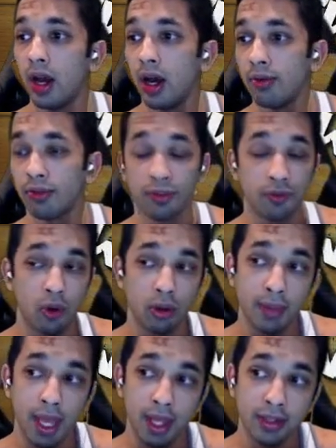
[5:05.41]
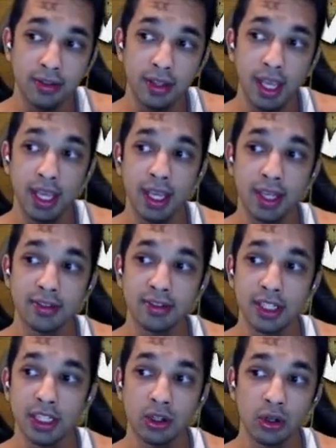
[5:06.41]
For format,
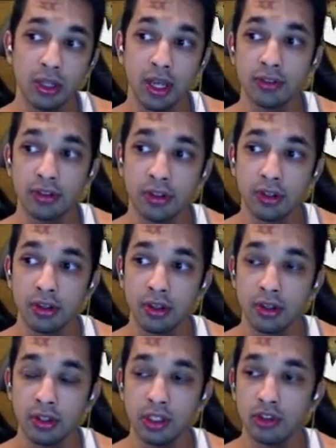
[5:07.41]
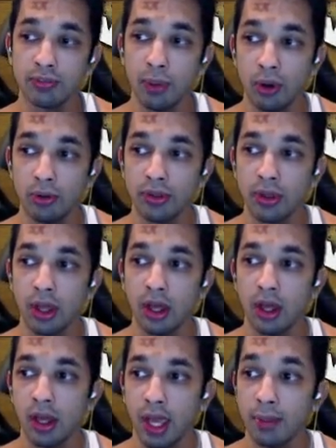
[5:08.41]
AAC, you're allowed to use both.
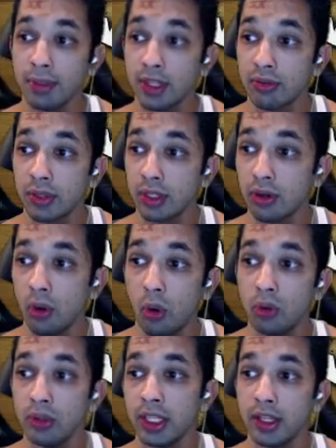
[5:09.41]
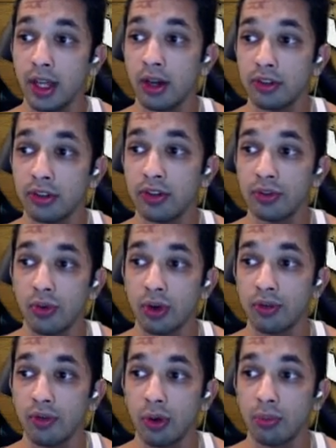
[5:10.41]
MP3, you're only allowed to use
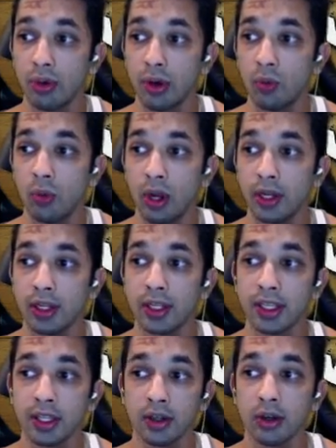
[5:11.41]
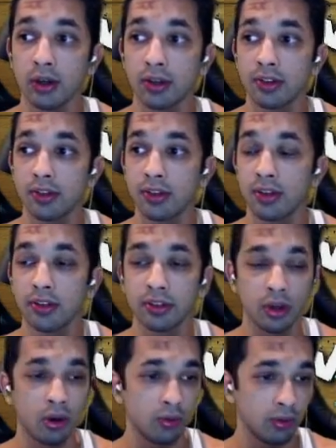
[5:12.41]
44.1 kilohertz.
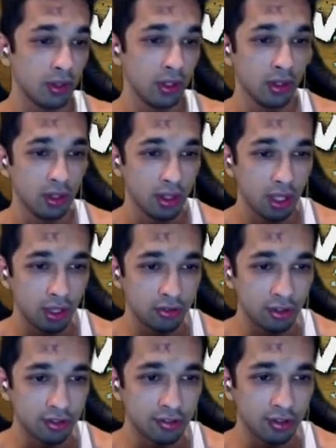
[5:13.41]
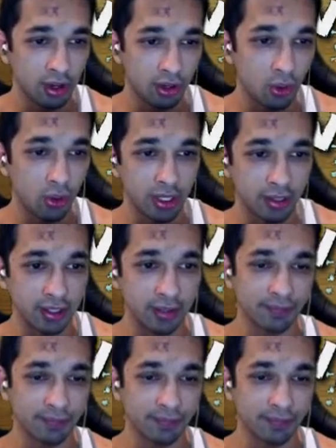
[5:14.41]
So adjust accordingly.